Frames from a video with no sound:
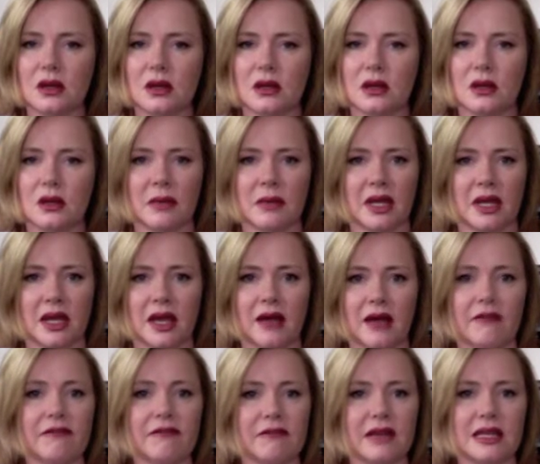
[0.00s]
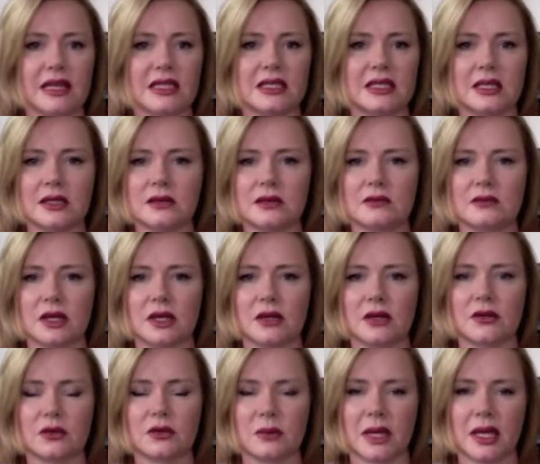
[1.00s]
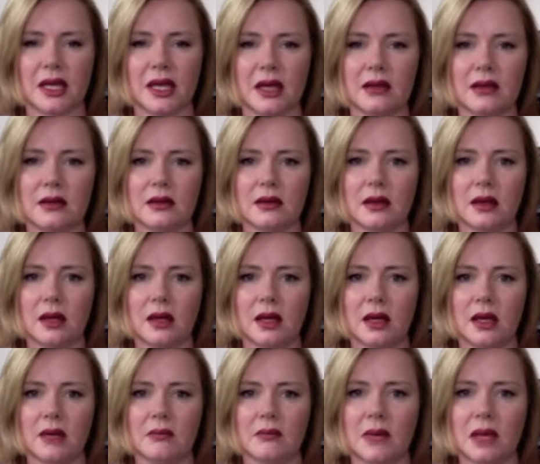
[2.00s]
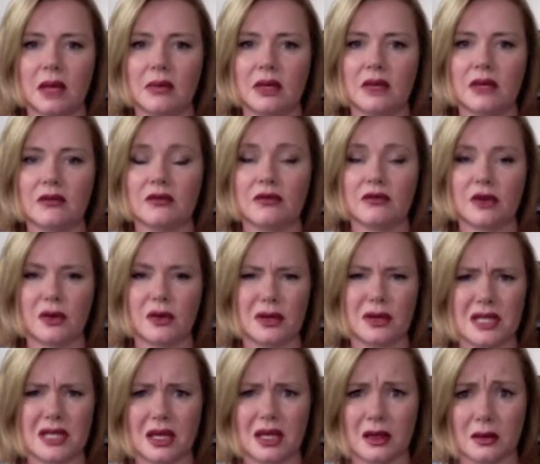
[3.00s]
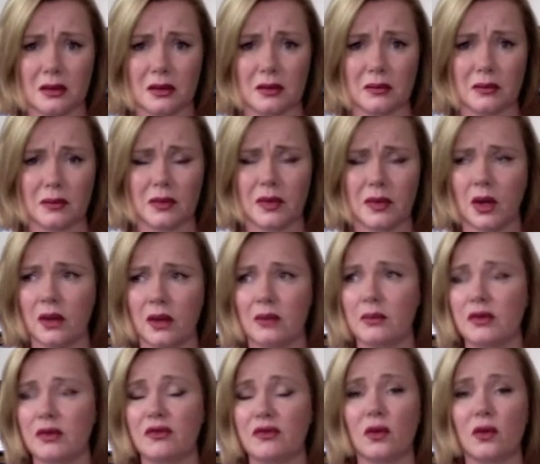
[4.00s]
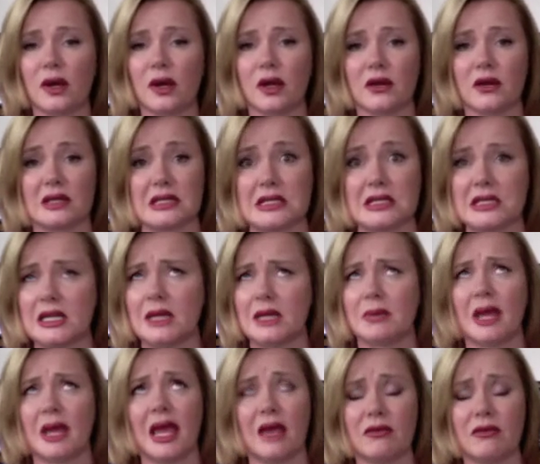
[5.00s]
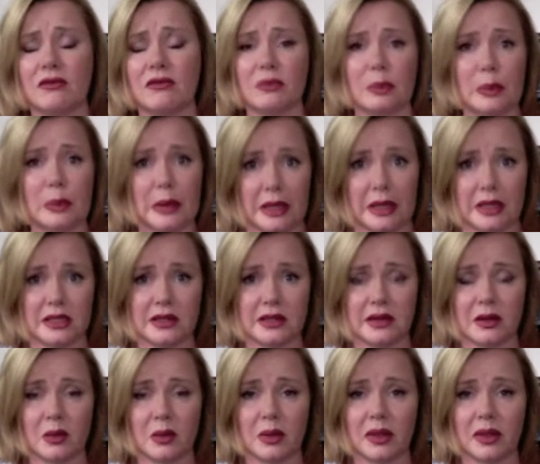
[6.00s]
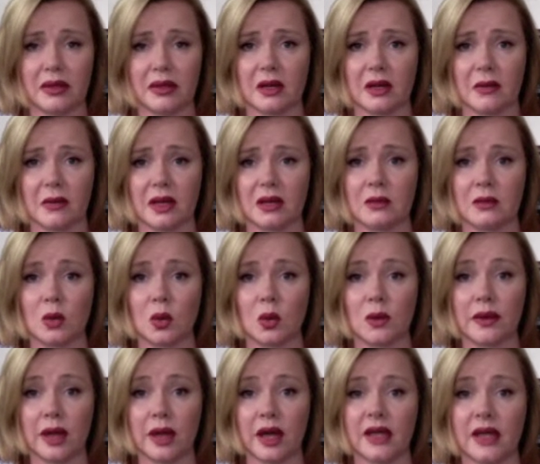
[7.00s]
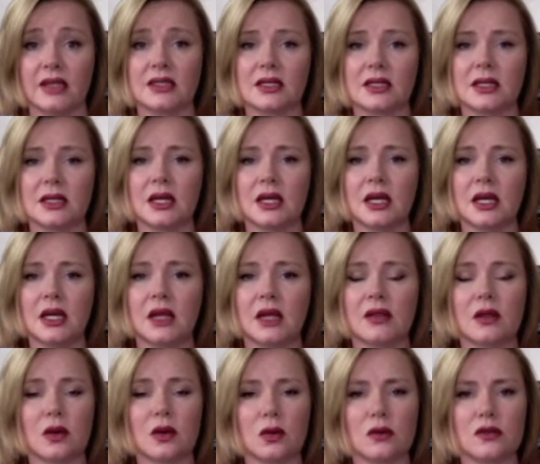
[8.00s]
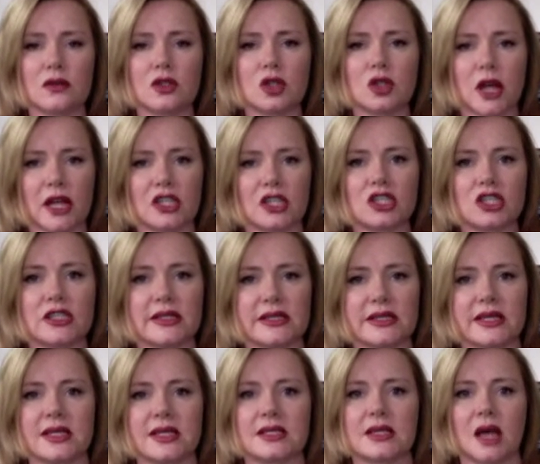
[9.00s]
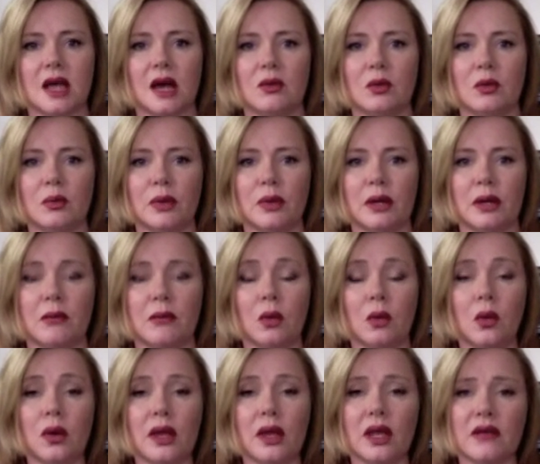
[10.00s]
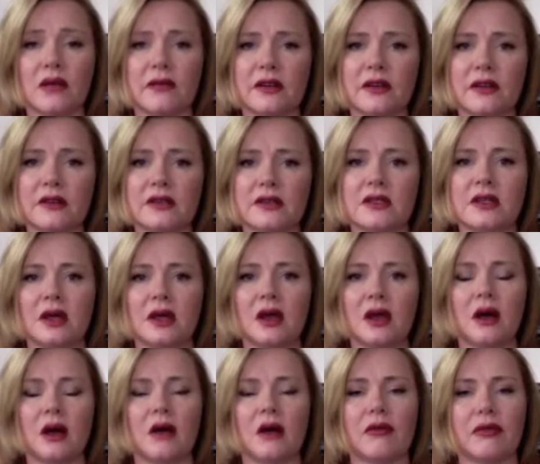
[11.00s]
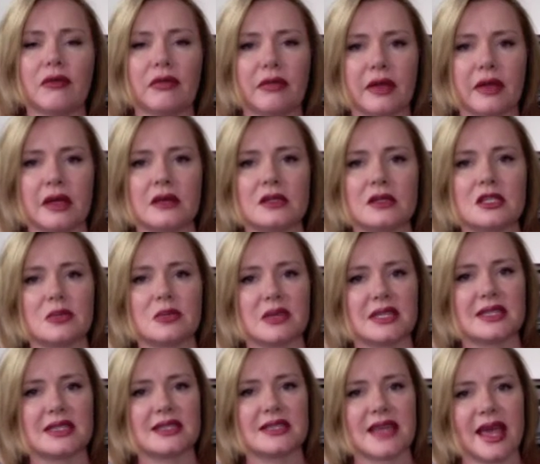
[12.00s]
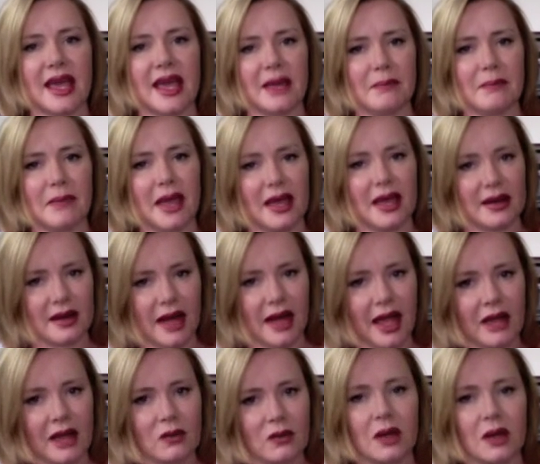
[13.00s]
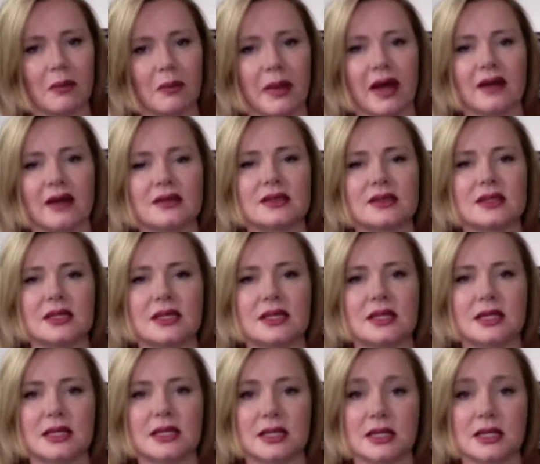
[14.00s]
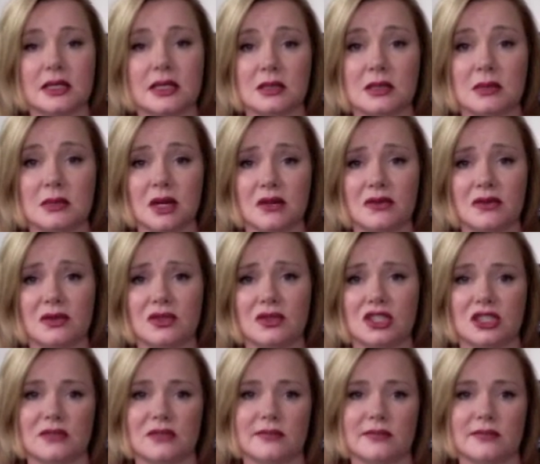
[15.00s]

no matter how fleeting, running through my head, maybe even focusing on them before I go to sleep. Heaven forbid that I'll be thinking about them all night. The law of attraction says I will bring more evidence of things to be sad, mad, and angry about into my future.